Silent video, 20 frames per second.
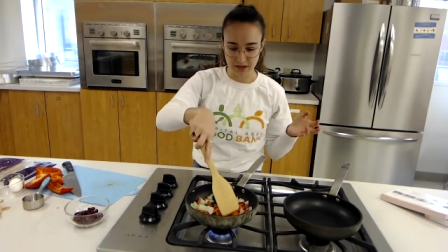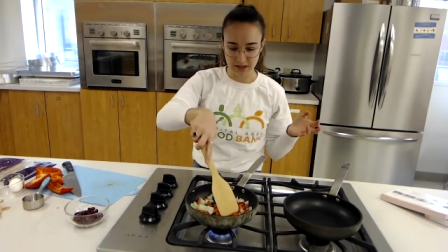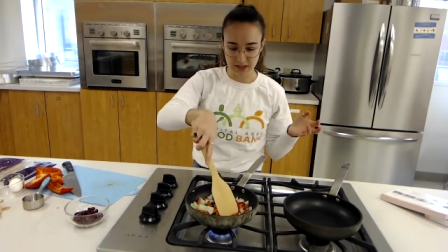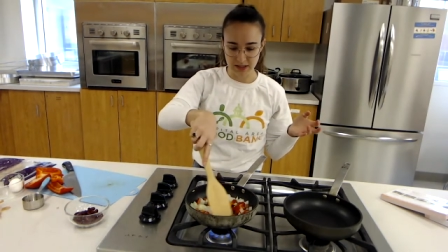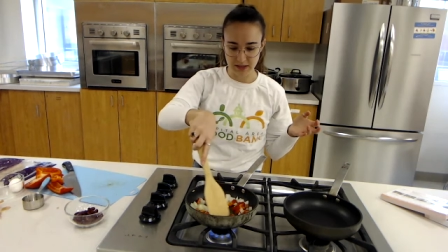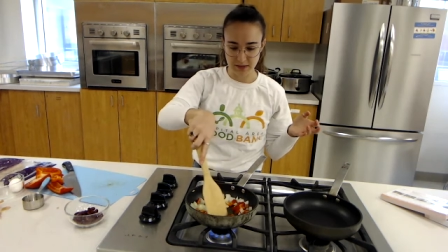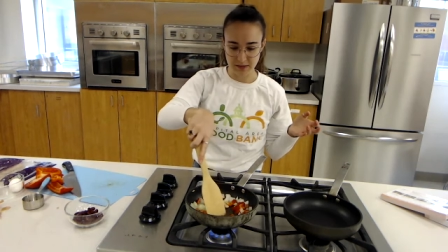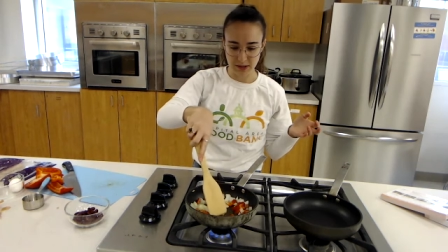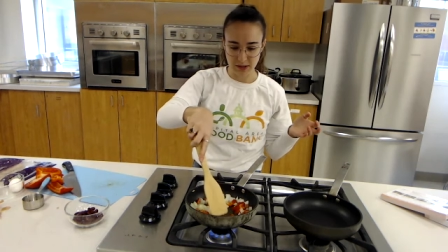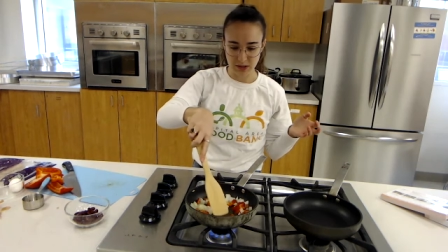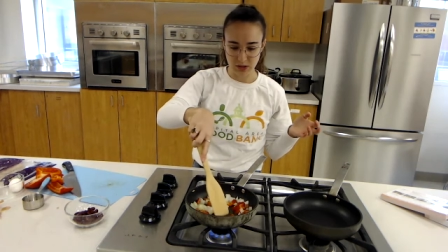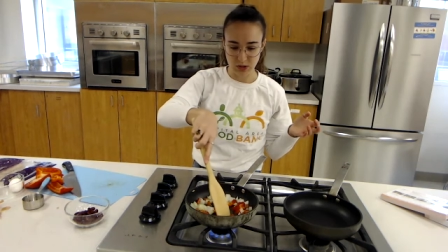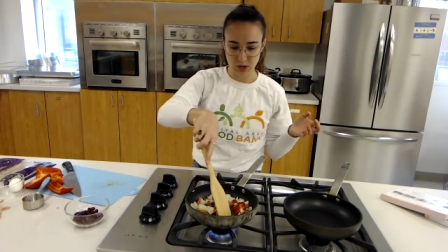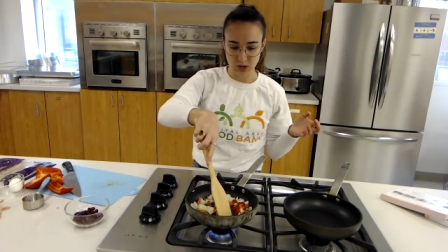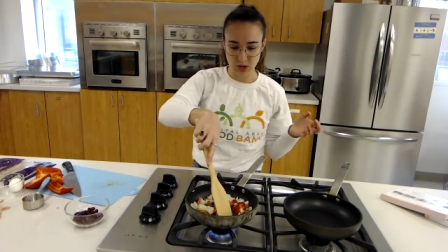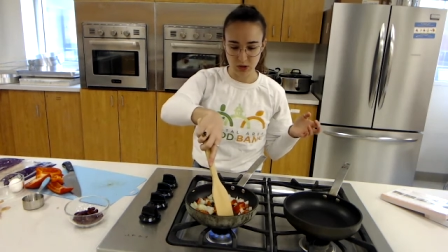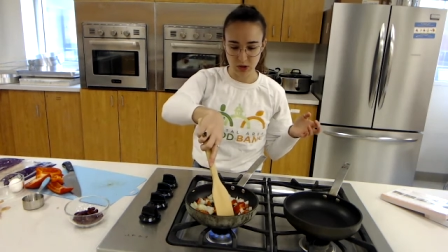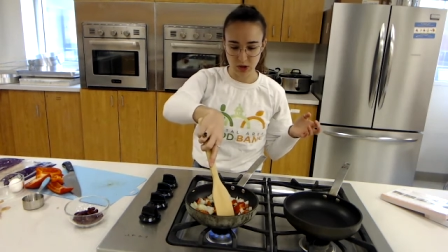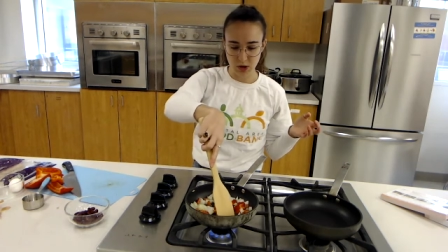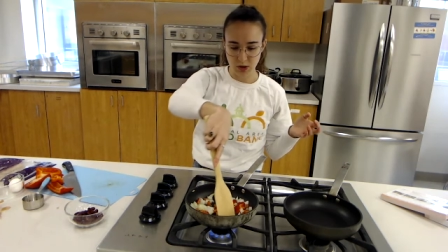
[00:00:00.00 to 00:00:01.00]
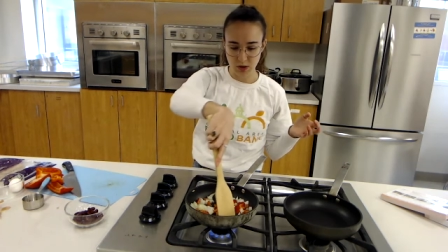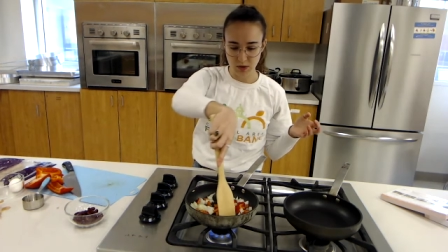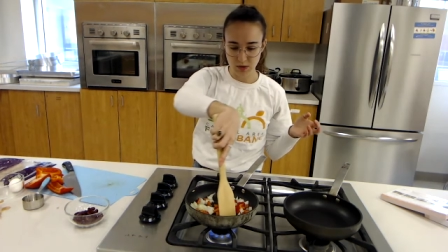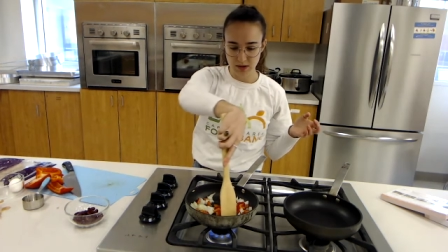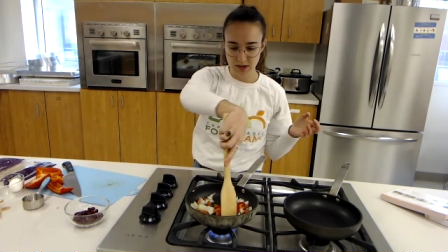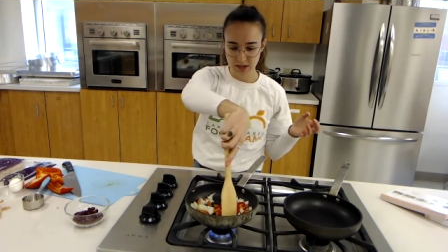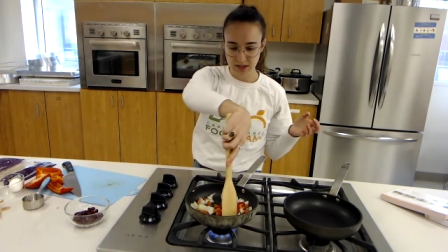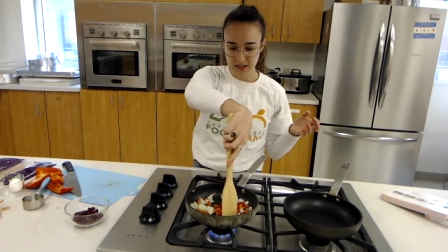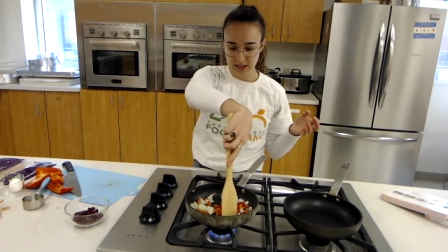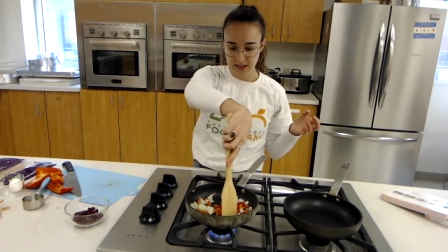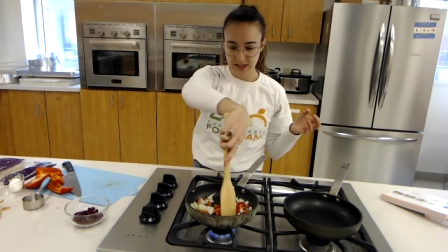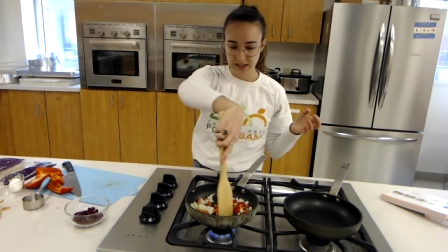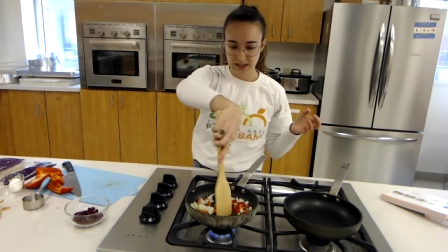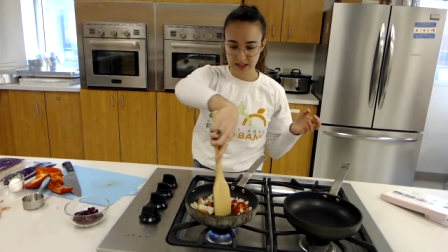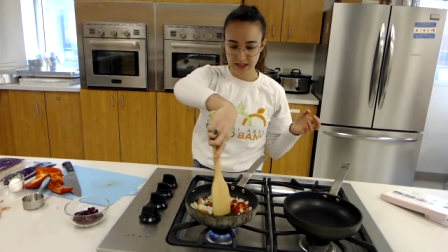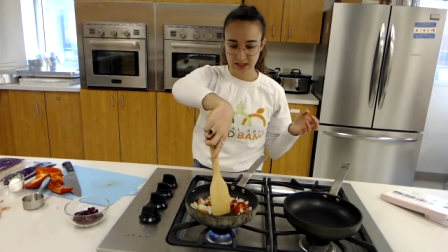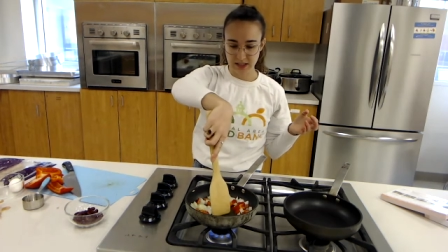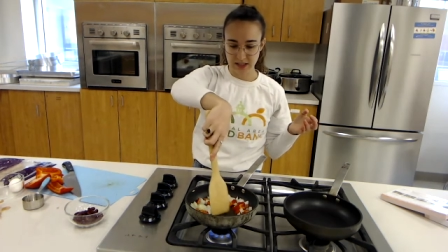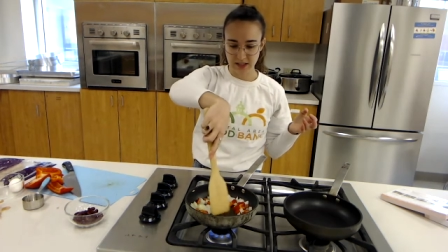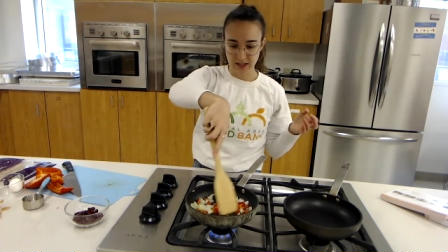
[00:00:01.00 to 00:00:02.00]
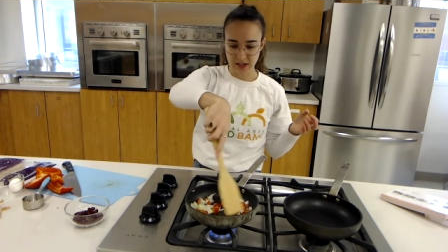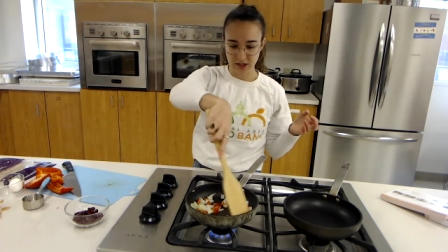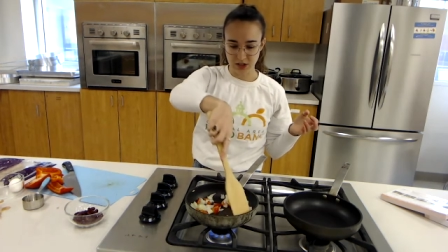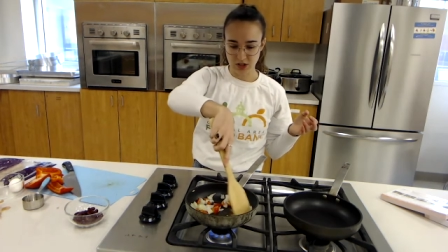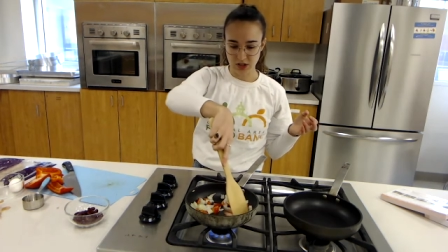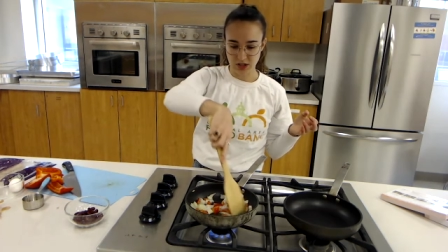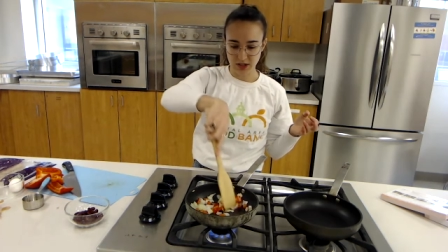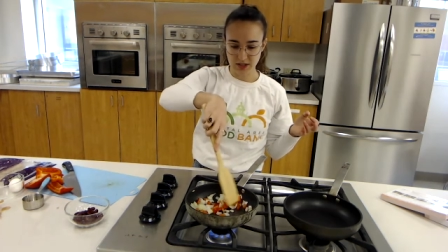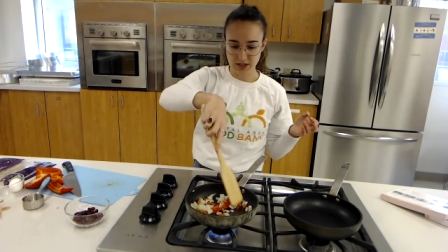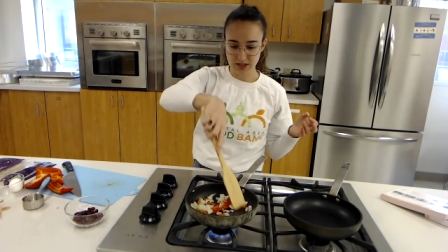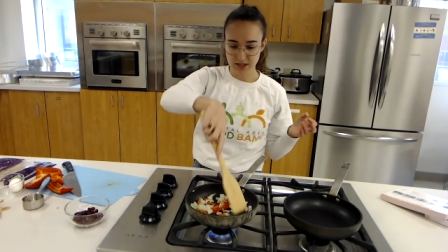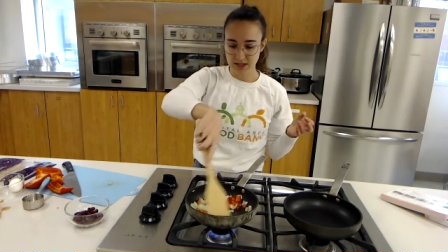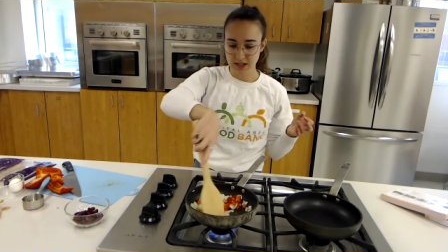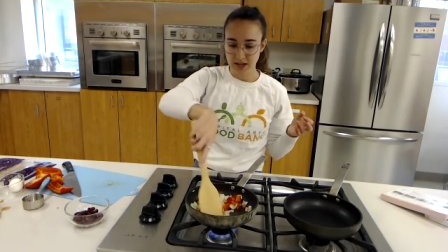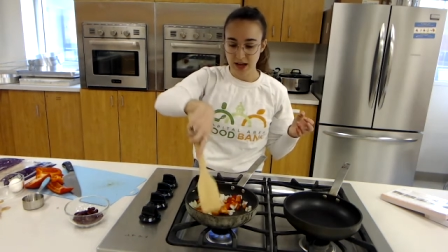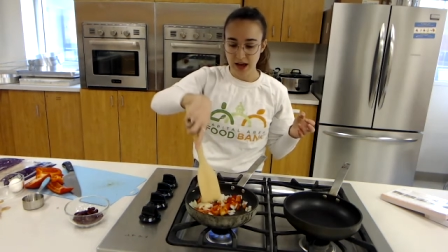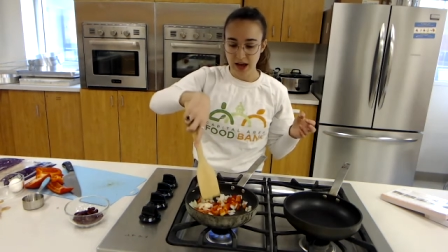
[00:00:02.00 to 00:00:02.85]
It smells so delicious.